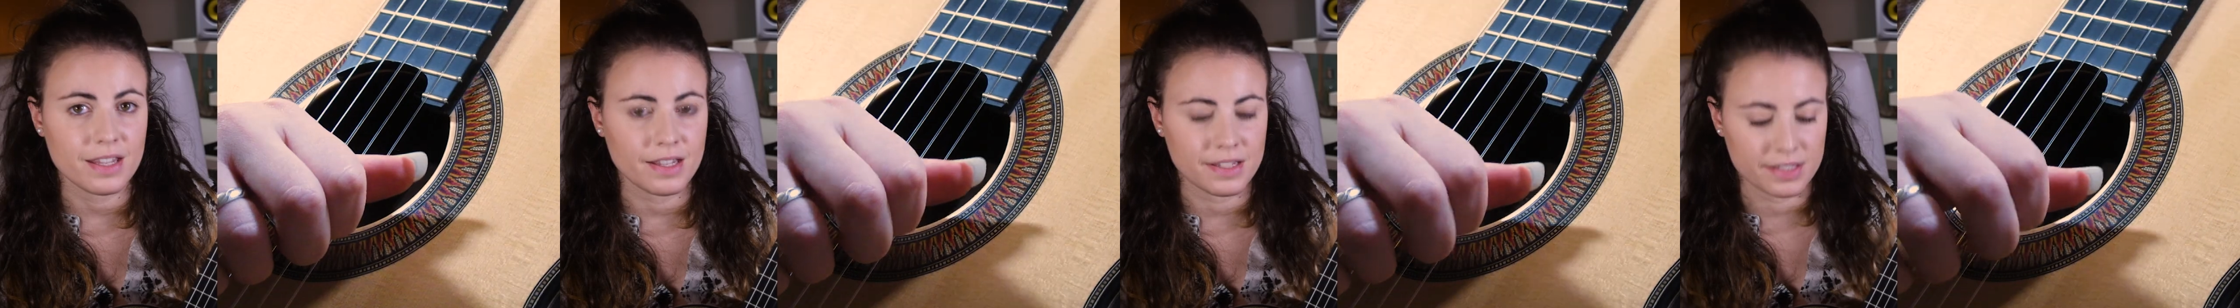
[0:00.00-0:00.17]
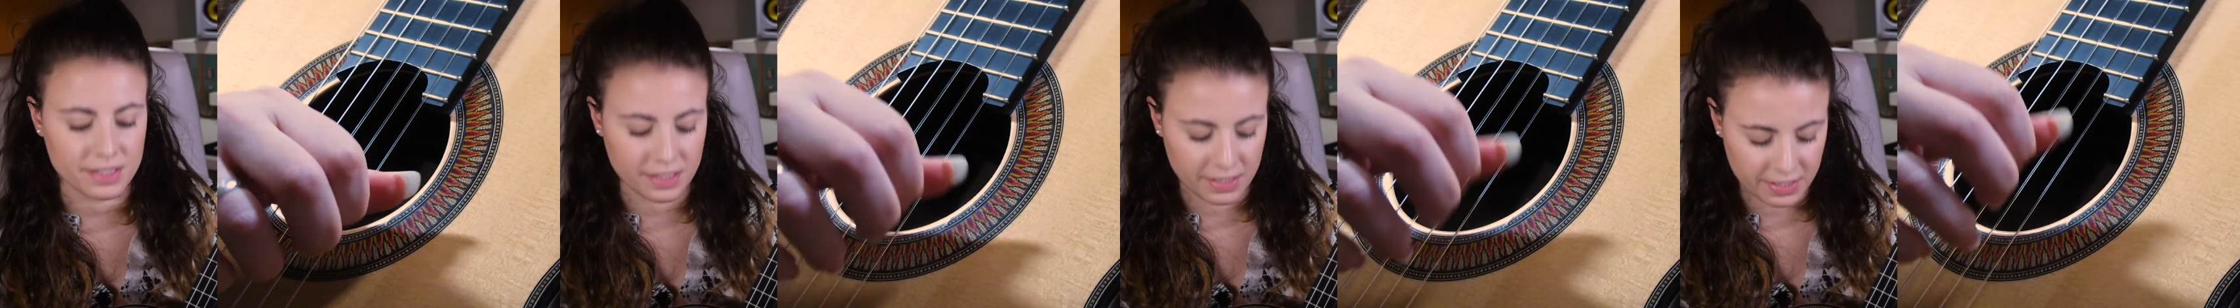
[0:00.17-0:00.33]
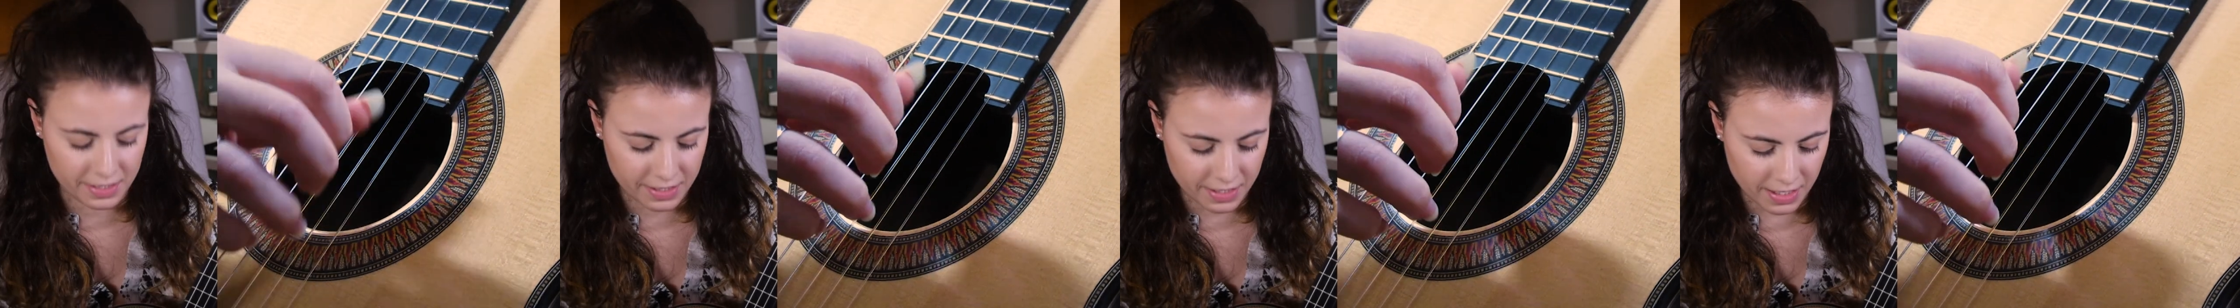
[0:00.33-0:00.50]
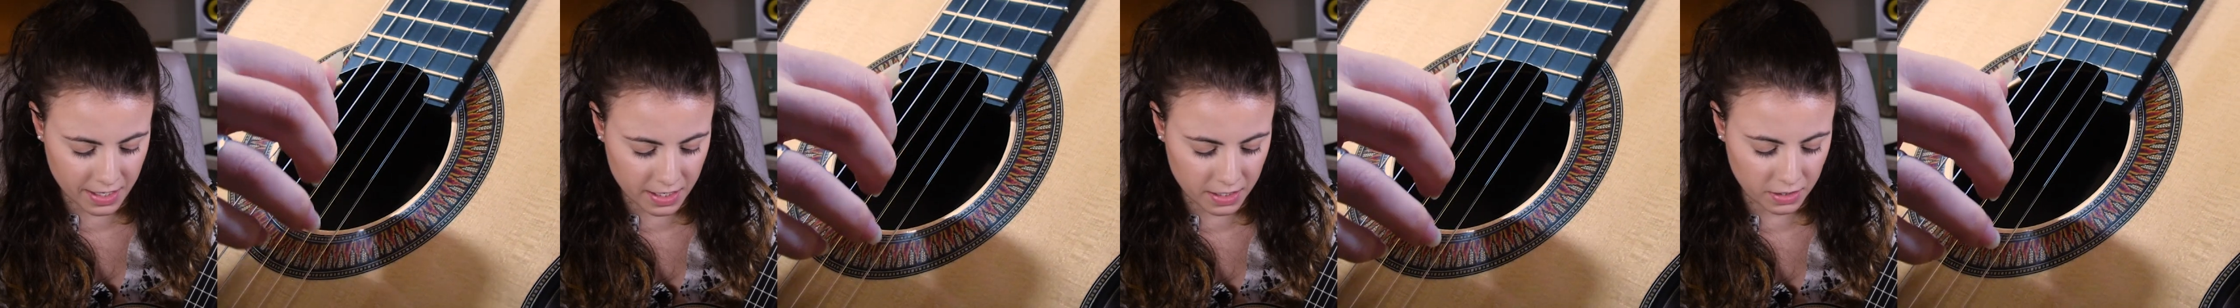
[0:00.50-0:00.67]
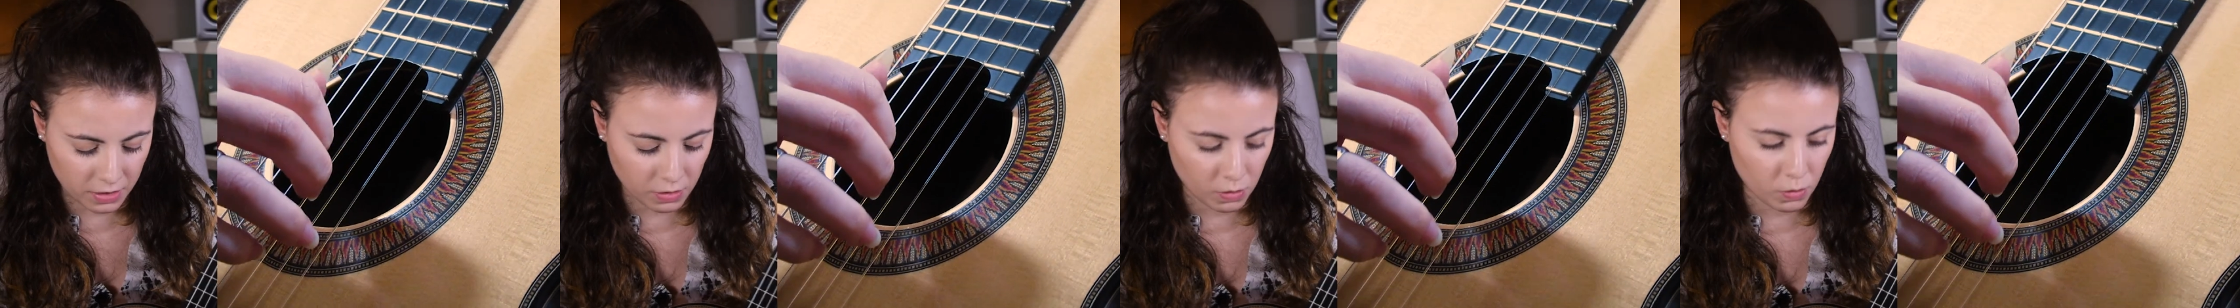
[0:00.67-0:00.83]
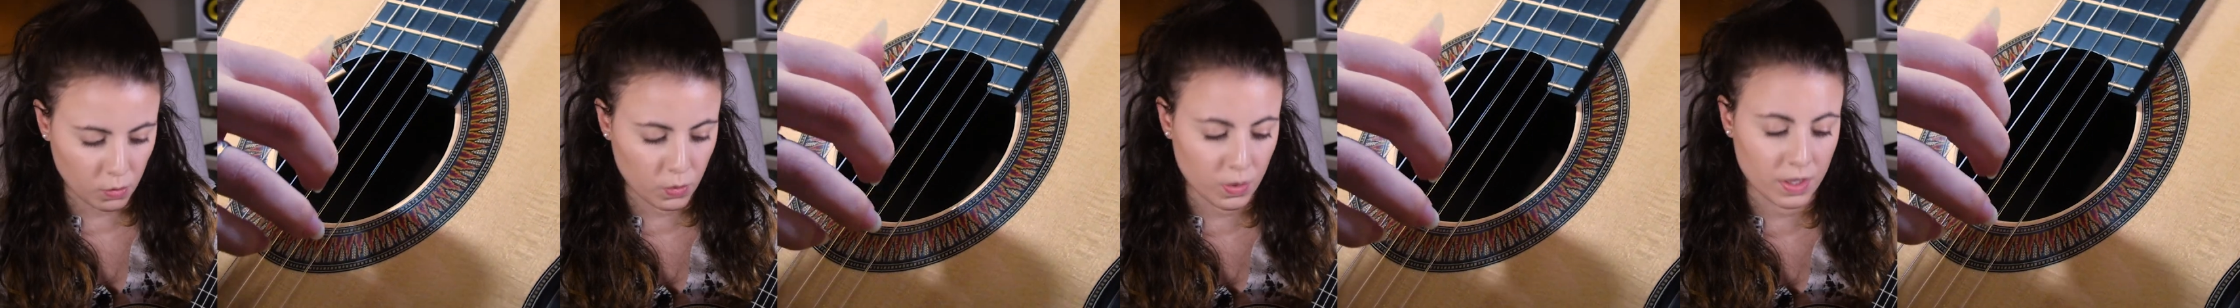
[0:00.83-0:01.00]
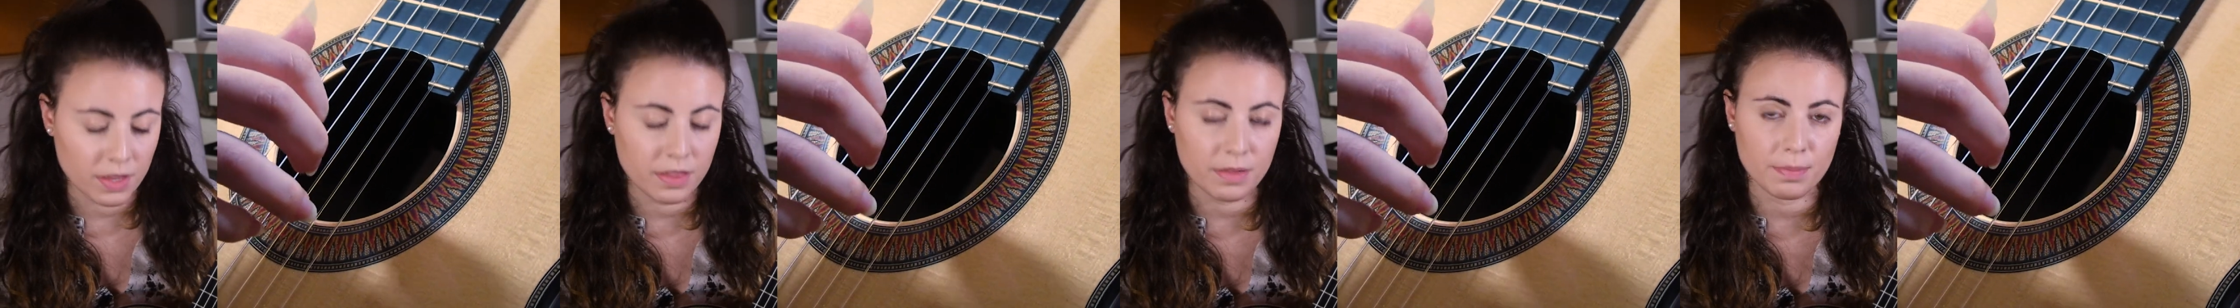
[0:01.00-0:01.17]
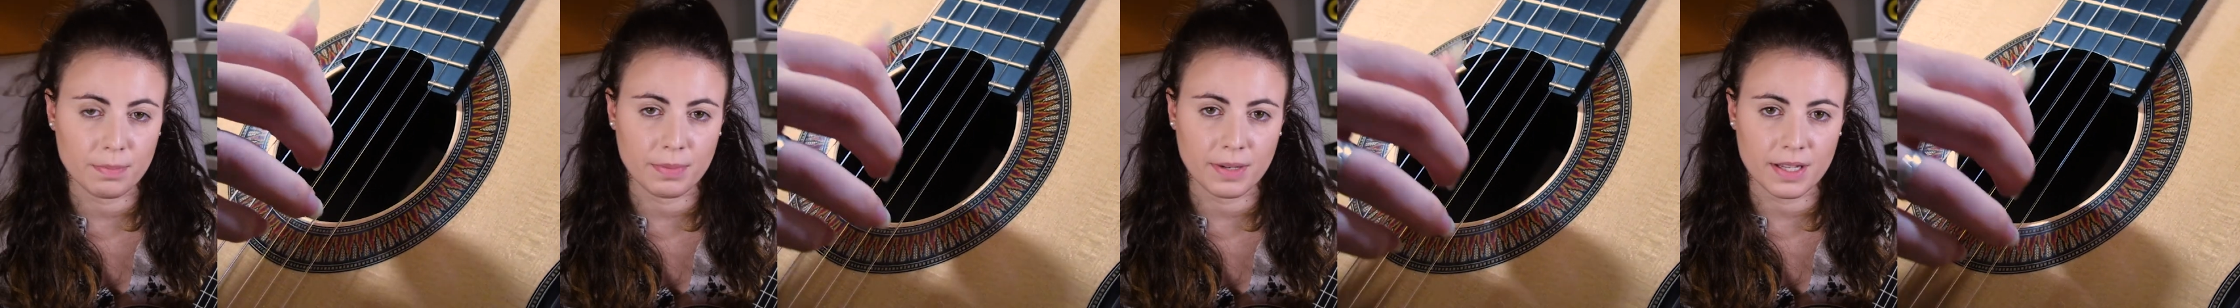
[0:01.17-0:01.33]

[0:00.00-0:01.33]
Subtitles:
is start with